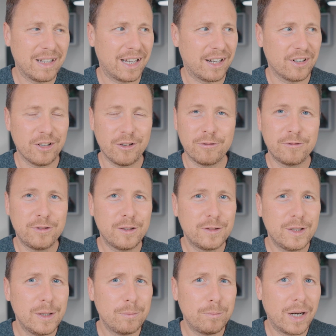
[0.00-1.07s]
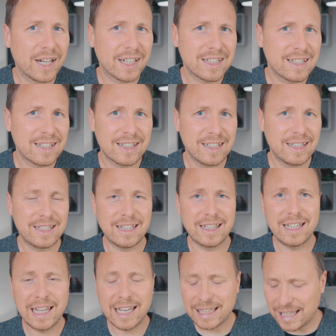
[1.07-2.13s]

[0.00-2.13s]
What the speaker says: I don't know, 50 bucks, something like